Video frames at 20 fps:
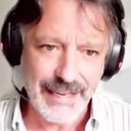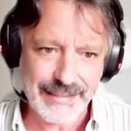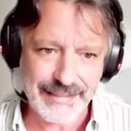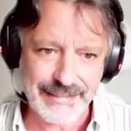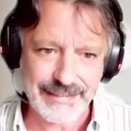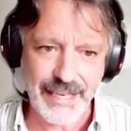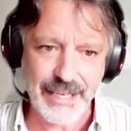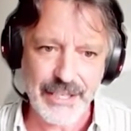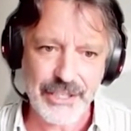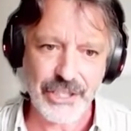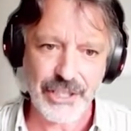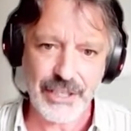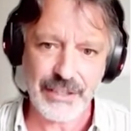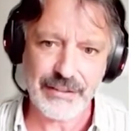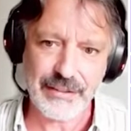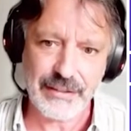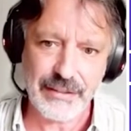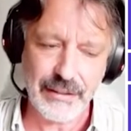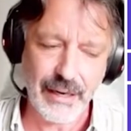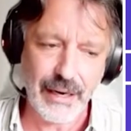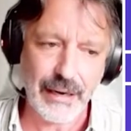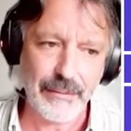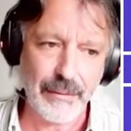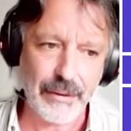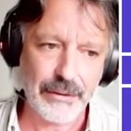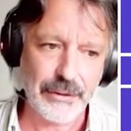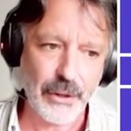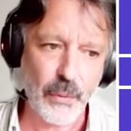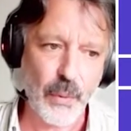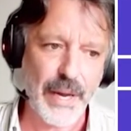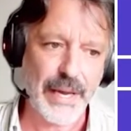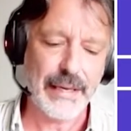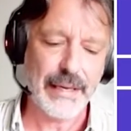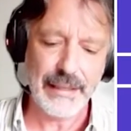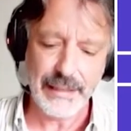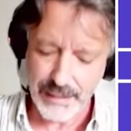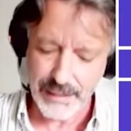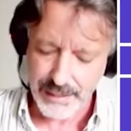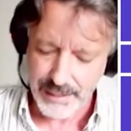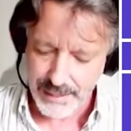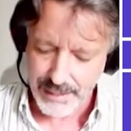stages, no, around the way,